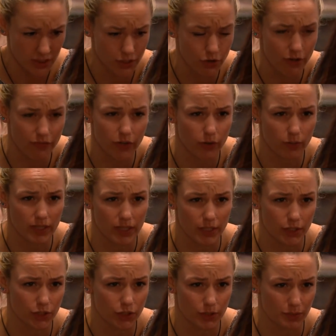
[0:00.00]
because you have good
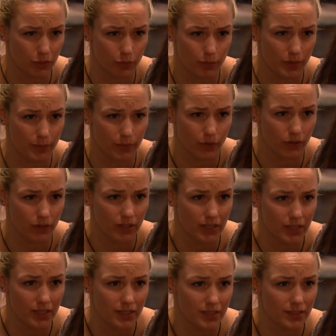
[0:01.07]
relationships with people
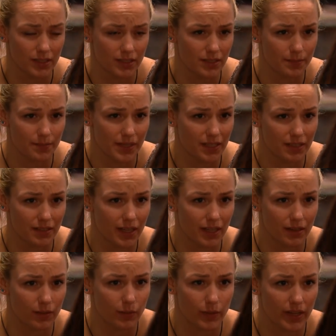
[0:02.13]
doesn't mean
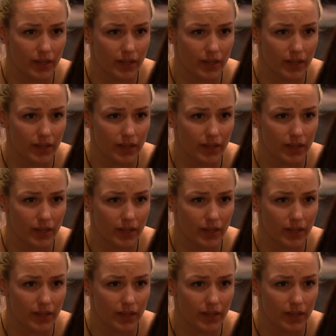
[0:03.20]
that